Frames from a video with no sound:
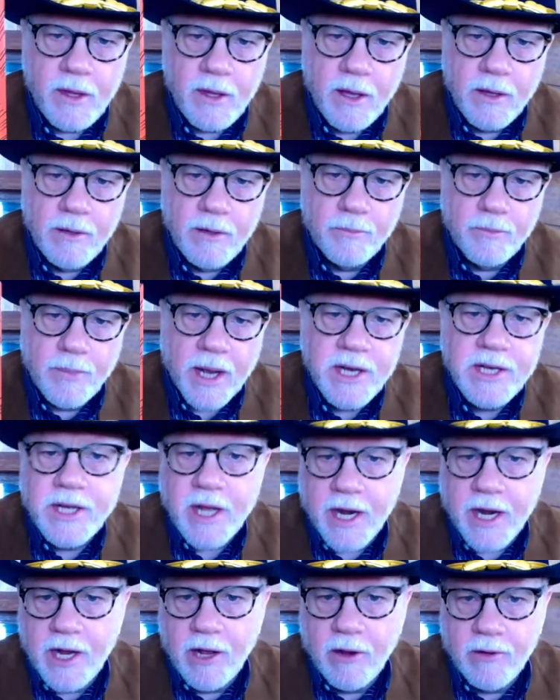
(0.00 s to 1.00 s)
by
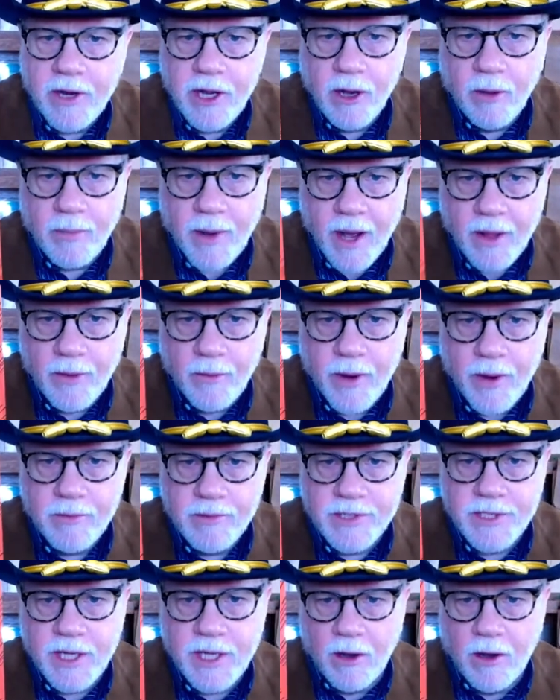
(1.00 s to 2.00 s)
Denny O'Neill, by the way,
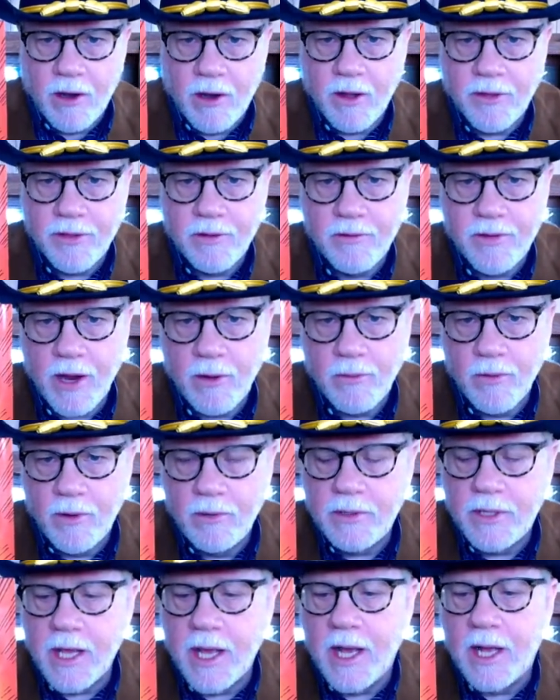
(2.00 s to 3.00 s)
was the author that
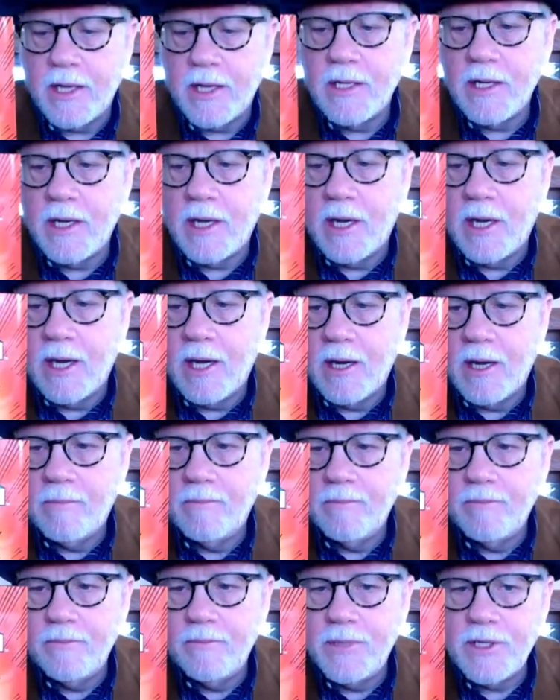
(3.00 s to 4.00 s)
wrote that.
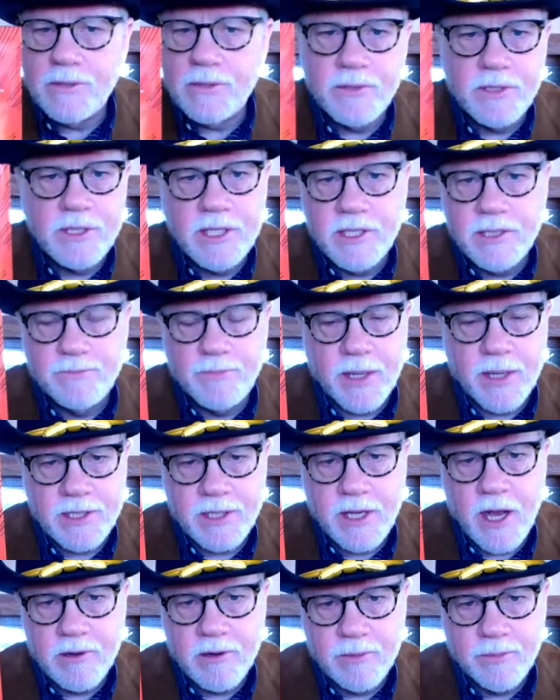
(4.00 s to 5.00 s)
This was his best
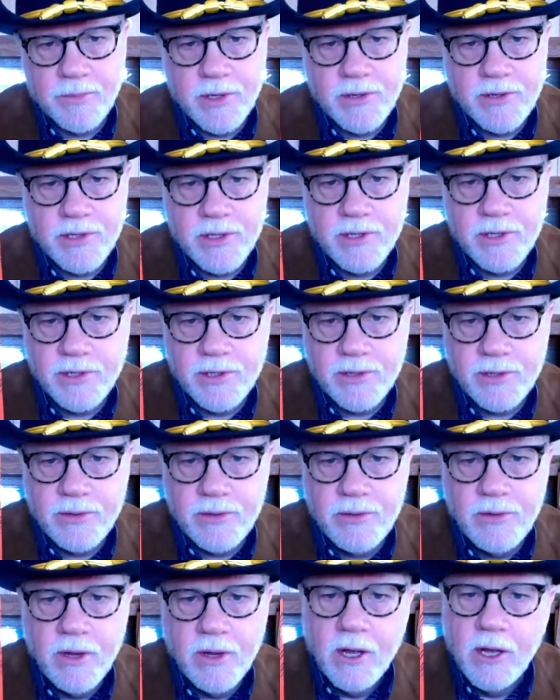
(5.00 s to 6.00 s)
contribution
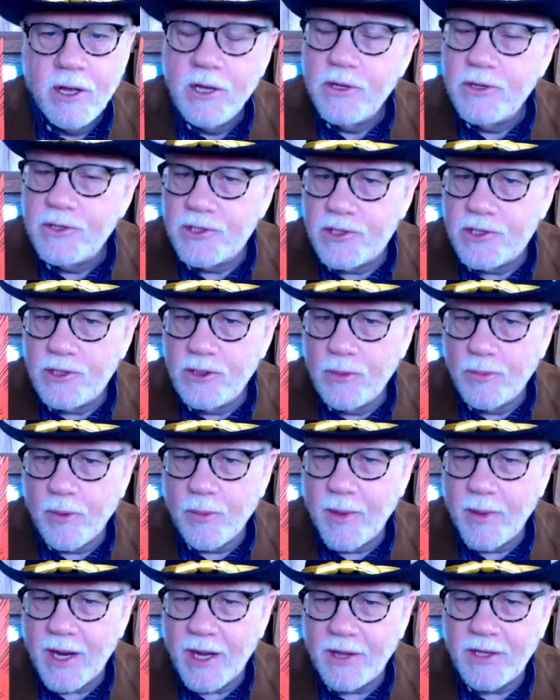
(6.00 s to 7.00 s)
to
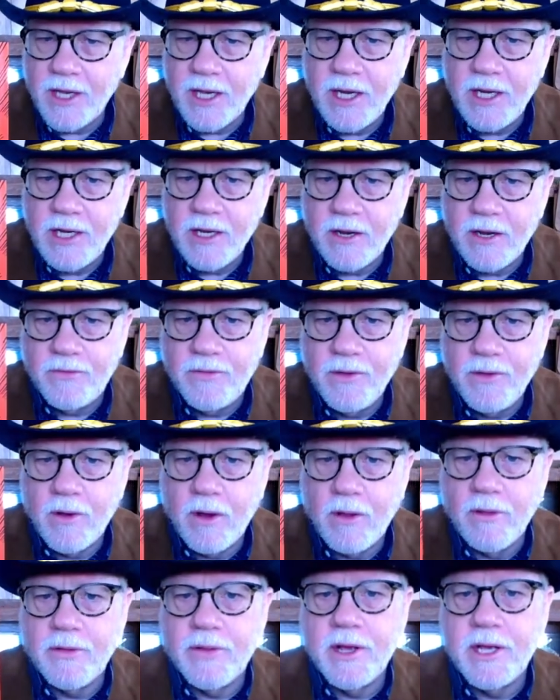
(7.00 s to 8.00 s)
Superman. I think he did a few
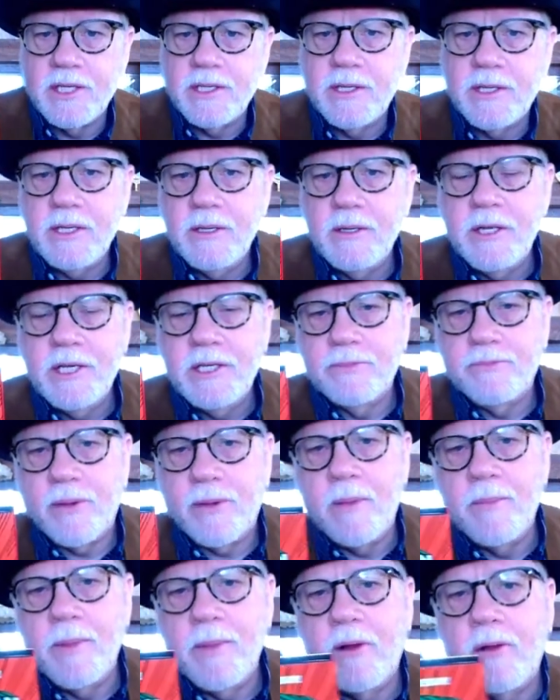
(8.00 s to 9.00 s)
other things. He's
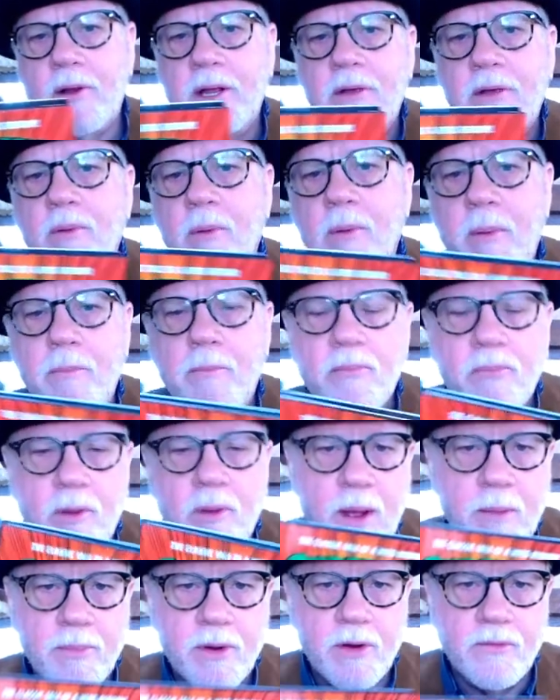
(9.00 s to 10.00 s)
primarily
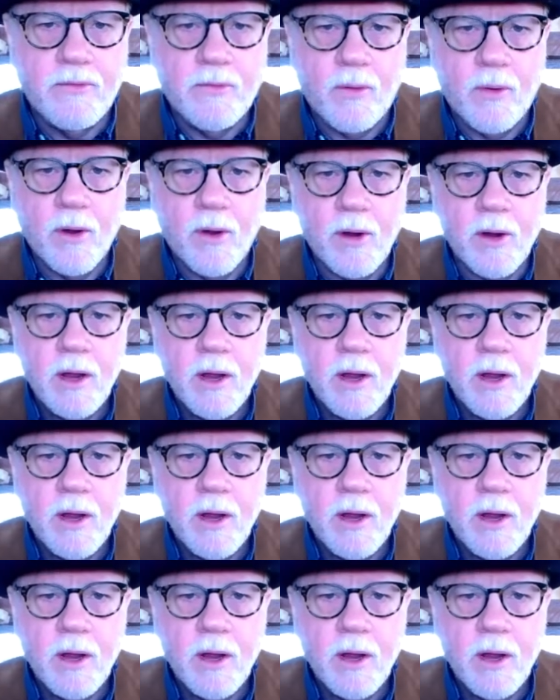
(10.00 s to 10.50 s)
remembered for